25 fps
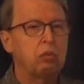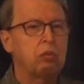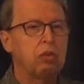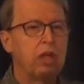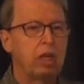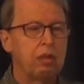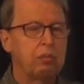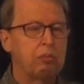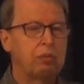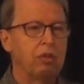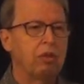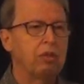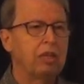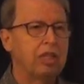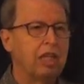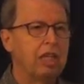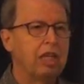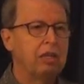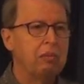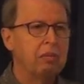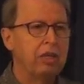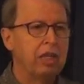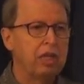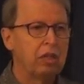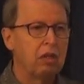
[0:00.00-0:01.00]
we are
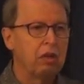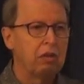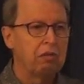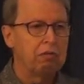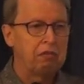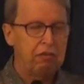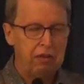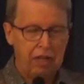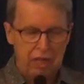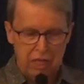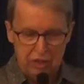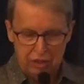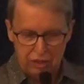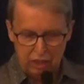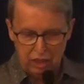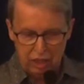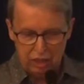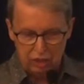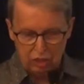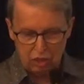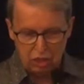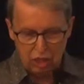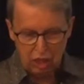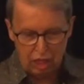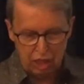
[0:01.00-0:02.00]
proclaiming our faith
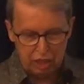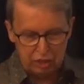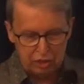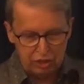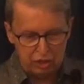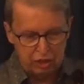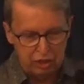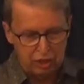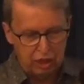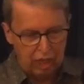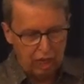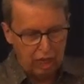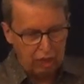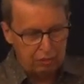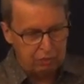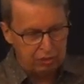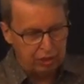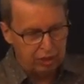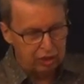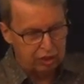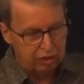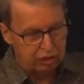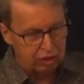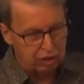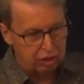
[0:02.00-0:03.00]
in God's
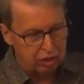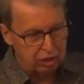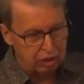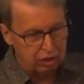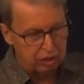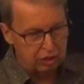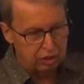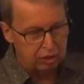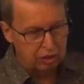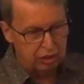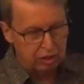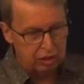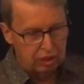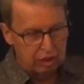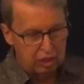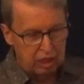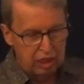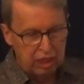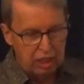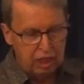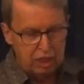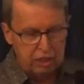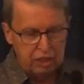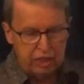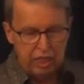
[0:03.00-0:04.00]
ability.
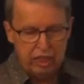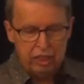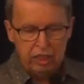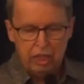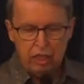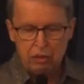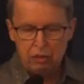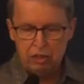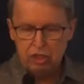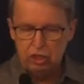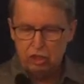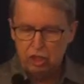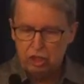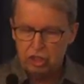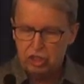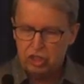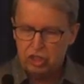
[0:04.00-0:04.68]
Then there is the